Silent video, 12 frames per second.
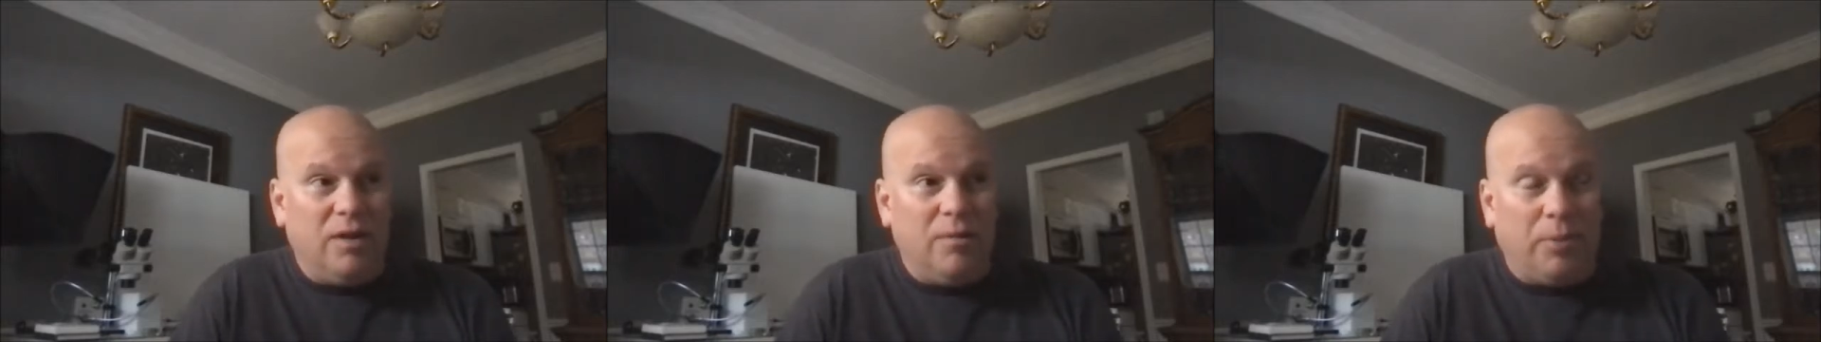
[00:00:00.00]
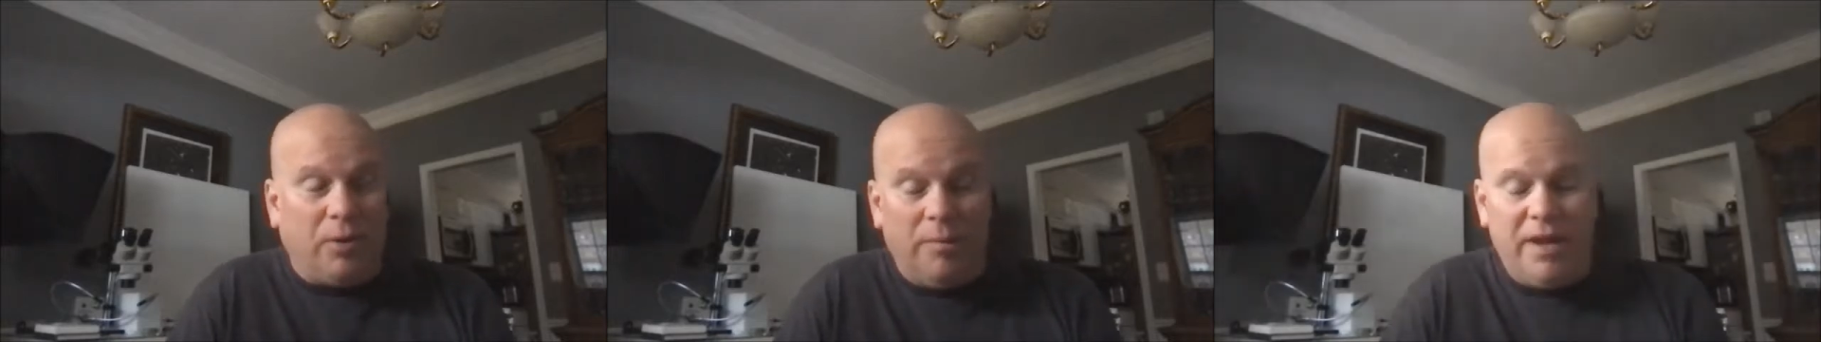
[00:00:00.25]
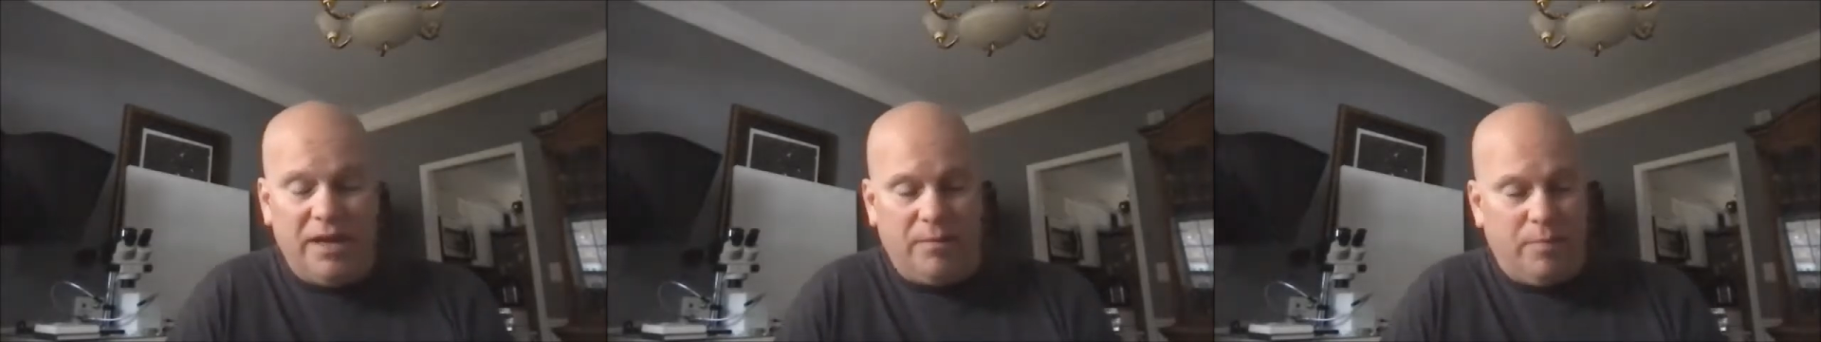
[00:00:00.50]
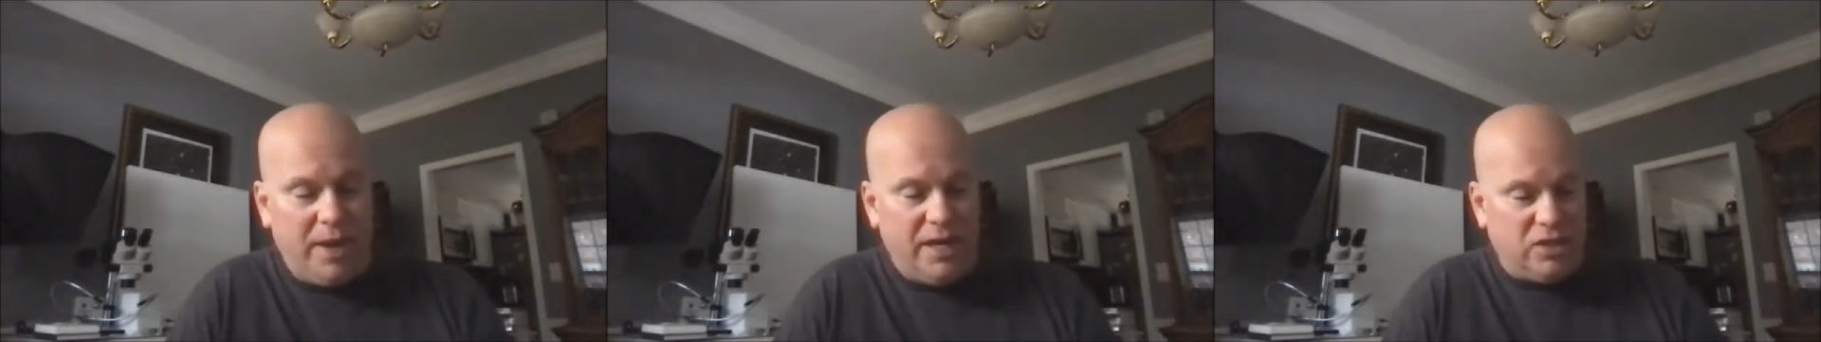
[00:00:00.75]
permitted,
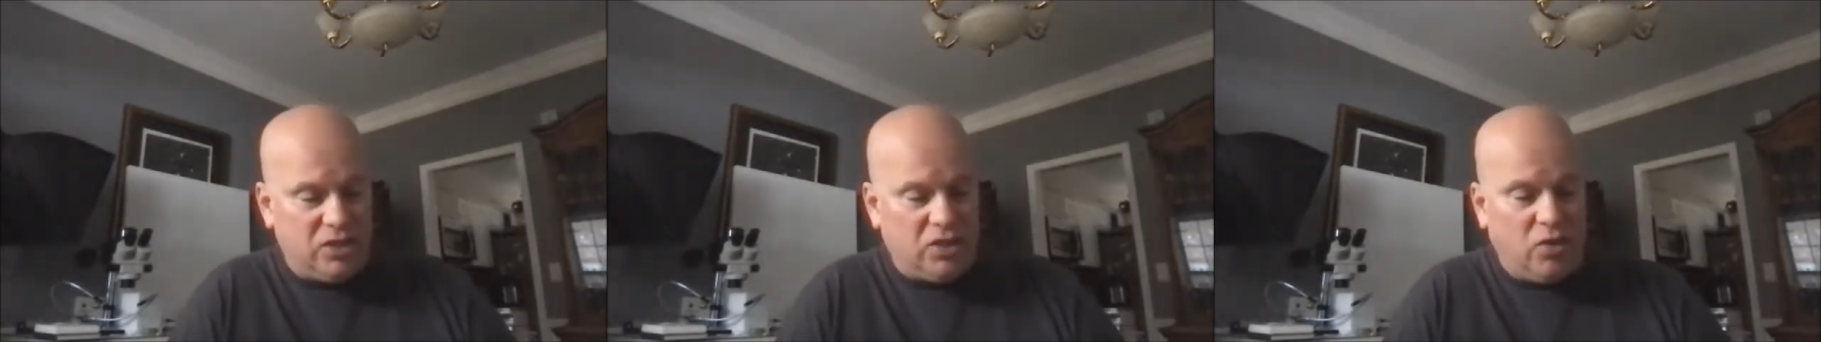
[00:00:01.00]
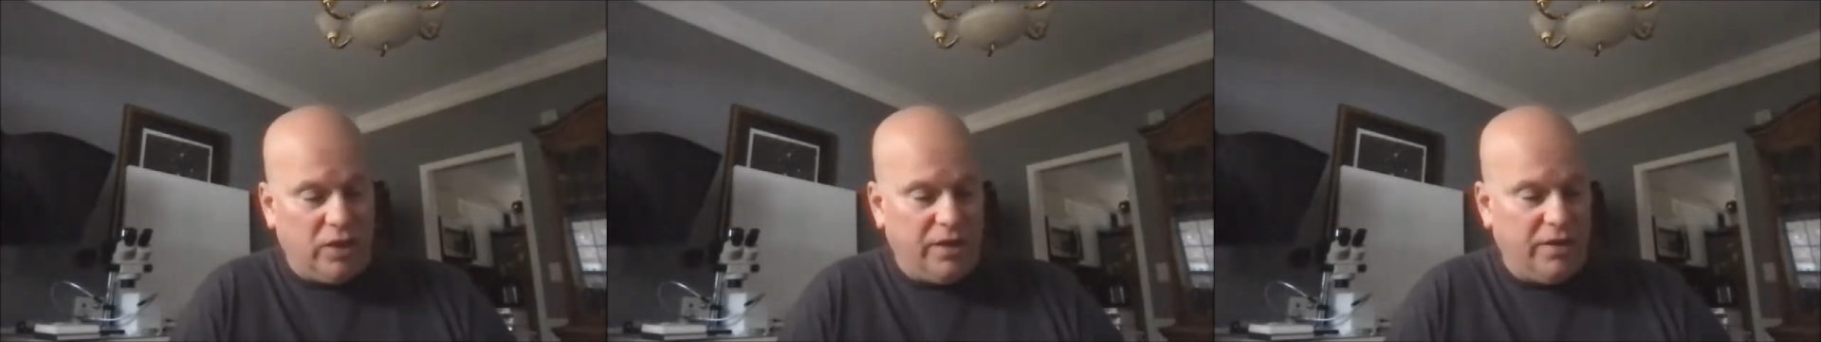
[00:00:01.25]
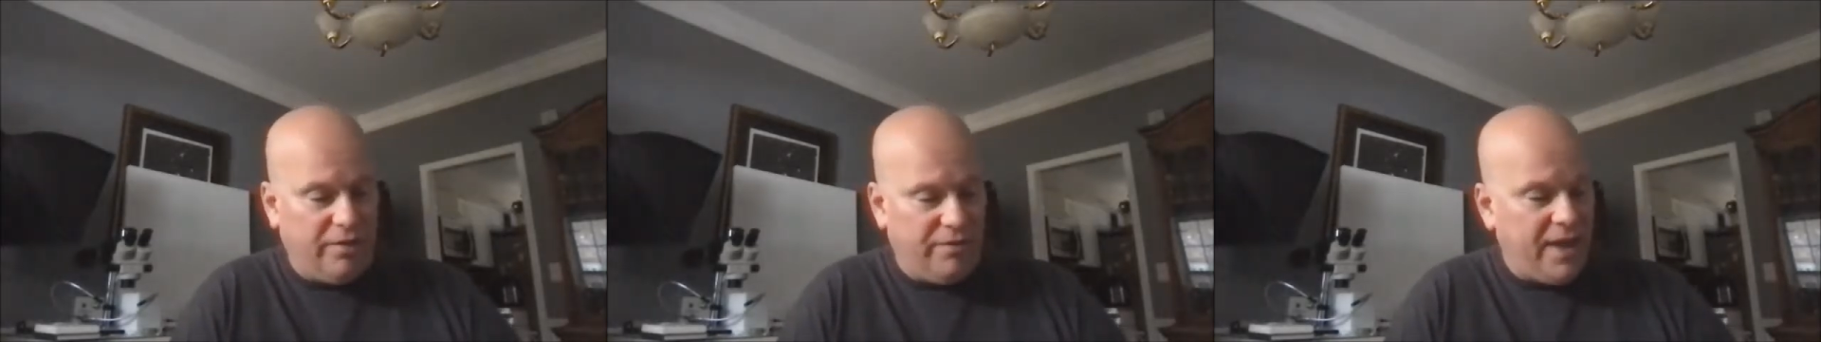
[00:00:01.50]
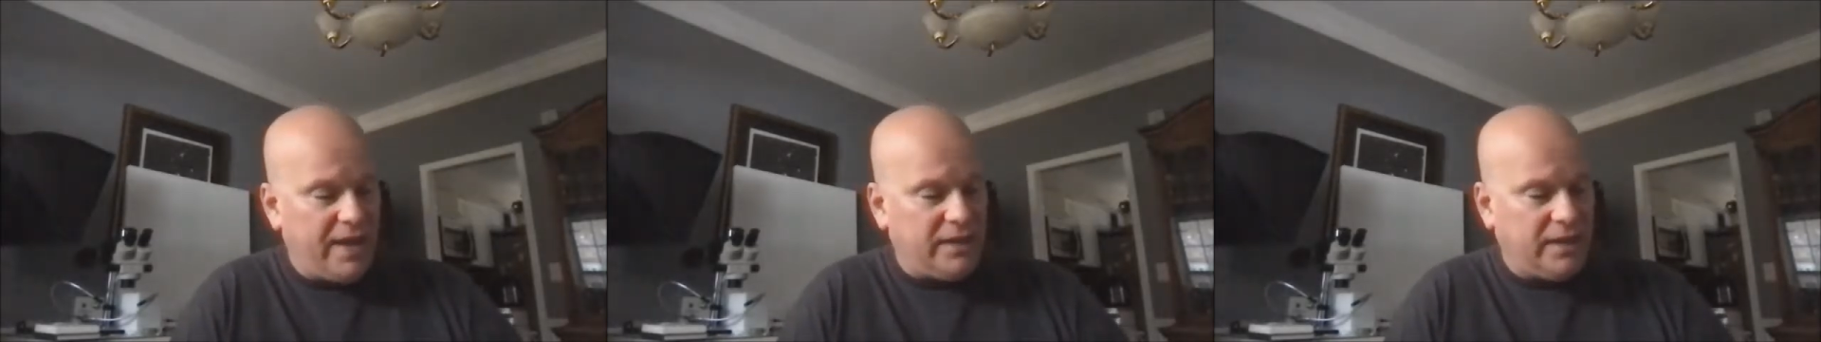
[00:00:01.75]
based solely on the
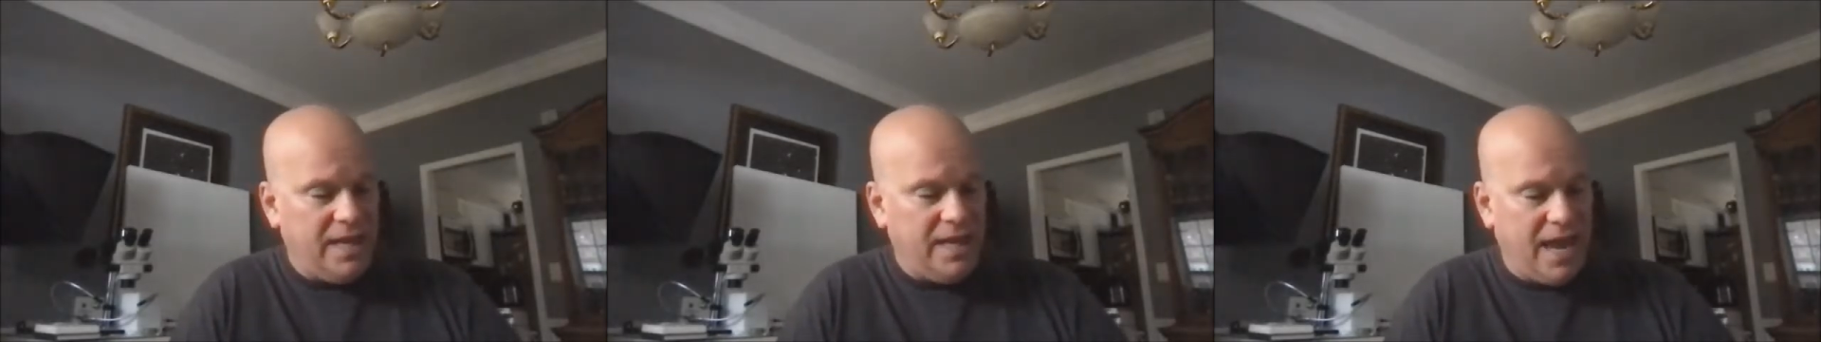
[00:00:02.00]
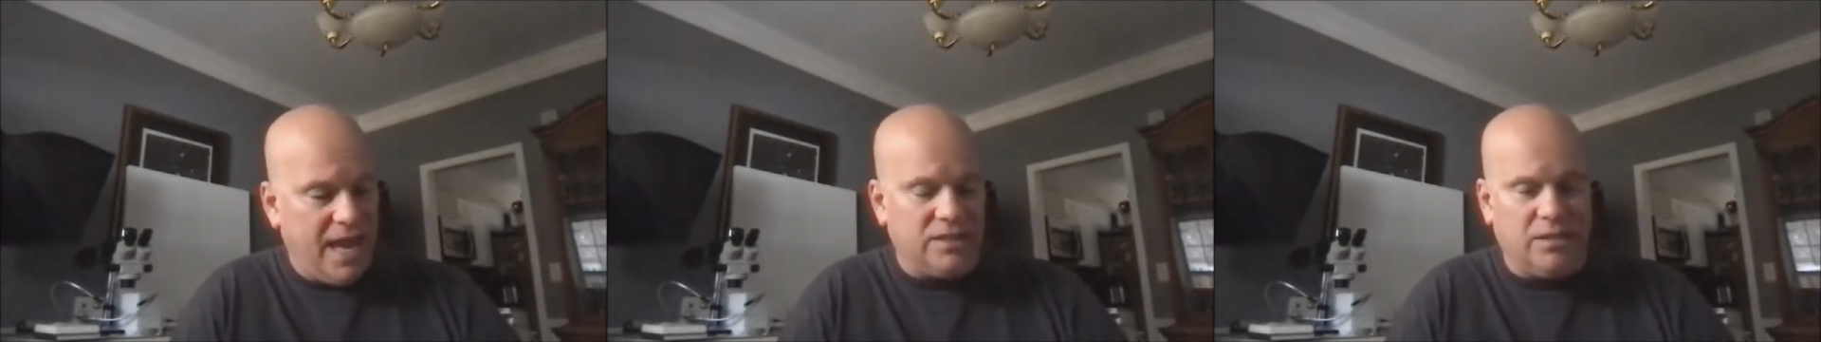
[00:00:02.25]
fact that he has